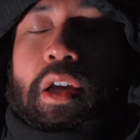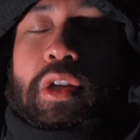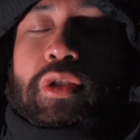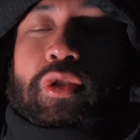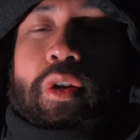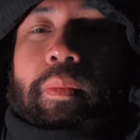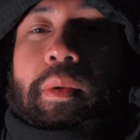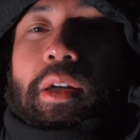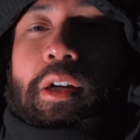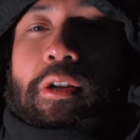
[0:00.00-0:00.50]

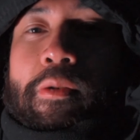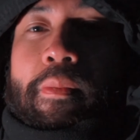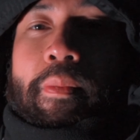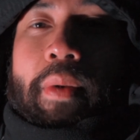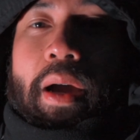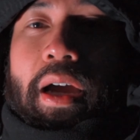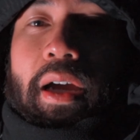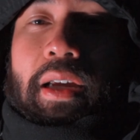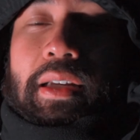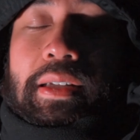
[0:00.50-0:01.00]
So I'm going to
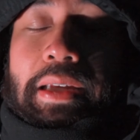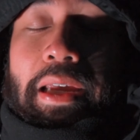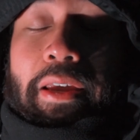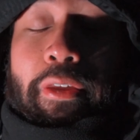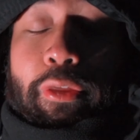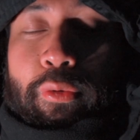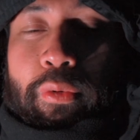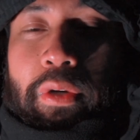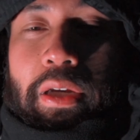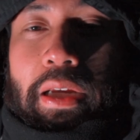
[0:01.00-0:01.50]
combine day
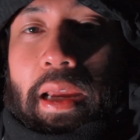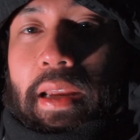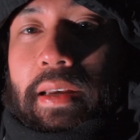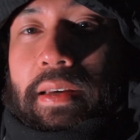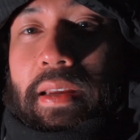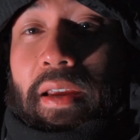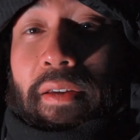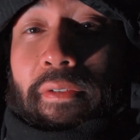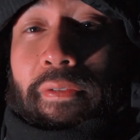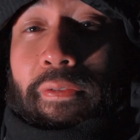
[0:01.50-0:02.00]
three and
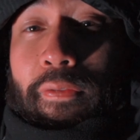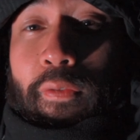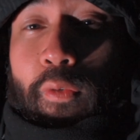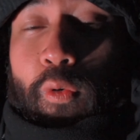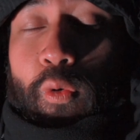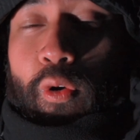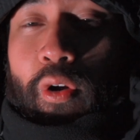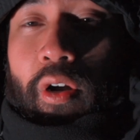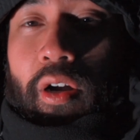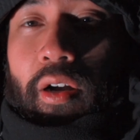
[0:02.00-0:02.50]
day
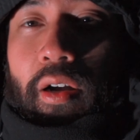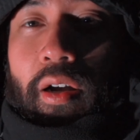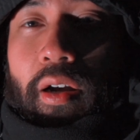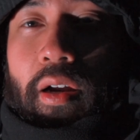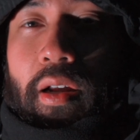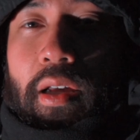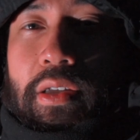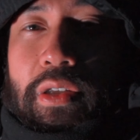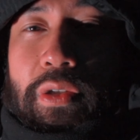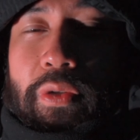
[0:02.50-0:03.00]
four.
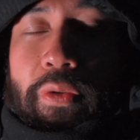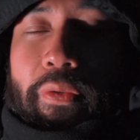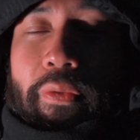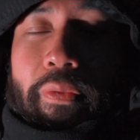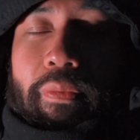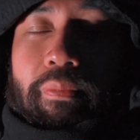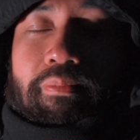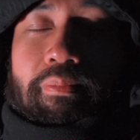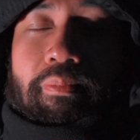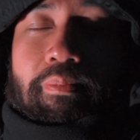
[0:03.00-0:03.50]
So
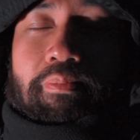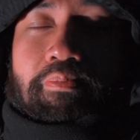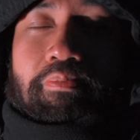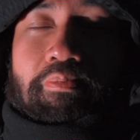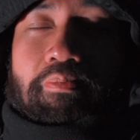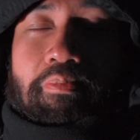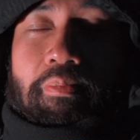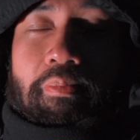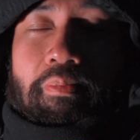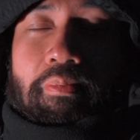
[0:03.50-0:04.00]

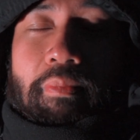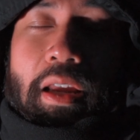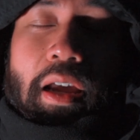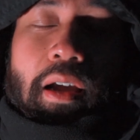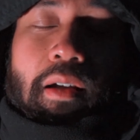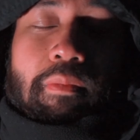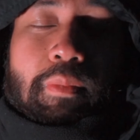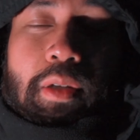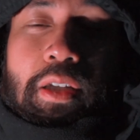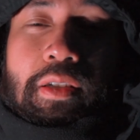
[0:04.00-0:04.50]

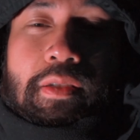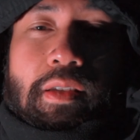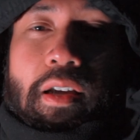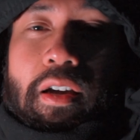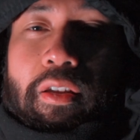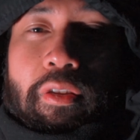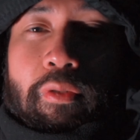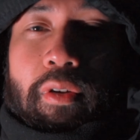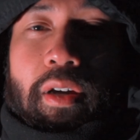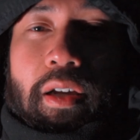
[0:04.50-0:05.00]
yeah, because
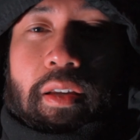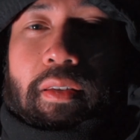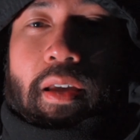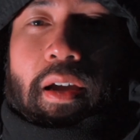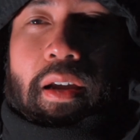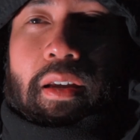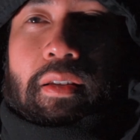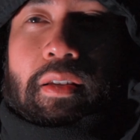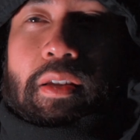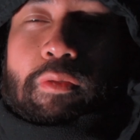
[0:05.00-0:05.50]
otherwise
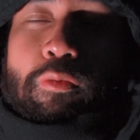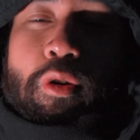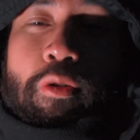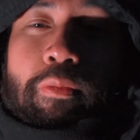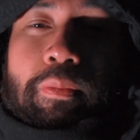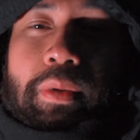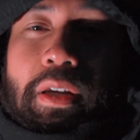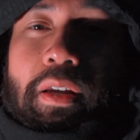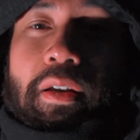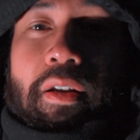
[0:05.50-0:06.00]
I, it
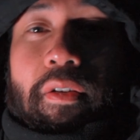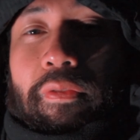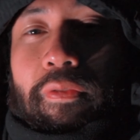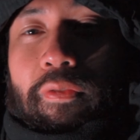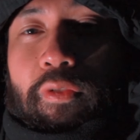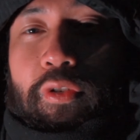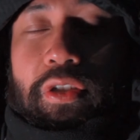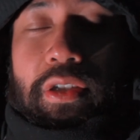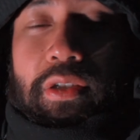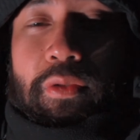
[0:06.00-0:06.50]
won't be enough
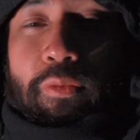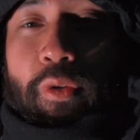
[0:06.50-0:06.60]
for just